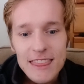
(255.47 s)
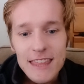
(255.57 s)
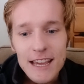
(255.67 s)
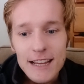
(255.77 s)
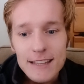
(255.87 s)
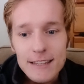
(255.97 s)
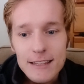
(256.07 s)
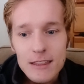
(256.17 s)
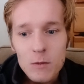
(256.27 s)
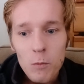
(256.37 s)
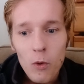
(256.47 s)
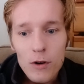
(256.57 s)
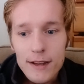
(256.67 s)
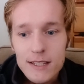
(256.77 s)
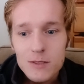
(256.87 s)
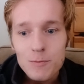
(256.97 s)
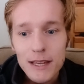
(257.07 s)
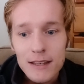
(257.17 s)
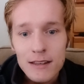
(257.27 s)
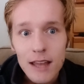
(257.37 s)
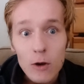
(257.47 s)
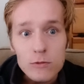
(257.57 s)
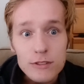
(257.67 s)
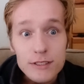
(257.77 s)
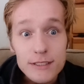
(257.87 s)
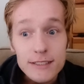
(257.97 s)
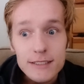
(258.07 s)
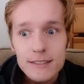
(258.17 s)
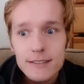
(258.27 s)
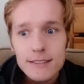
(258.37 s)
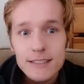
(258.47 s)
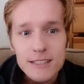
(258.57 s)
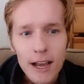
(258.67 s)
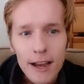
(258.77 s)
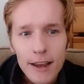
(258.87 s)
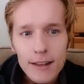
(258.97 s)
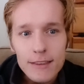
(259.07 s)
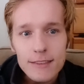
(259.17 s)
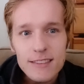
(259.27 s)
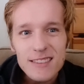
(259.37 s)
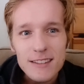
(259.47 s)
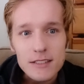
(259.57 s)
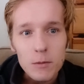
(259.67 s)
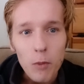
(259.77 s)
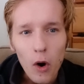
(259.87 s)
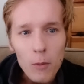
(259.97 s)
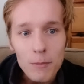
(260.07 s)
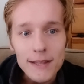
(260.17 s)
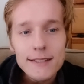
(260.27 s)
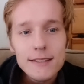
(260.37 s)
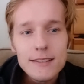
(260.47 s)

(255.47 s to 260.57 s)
that the more I spend outside this apartment,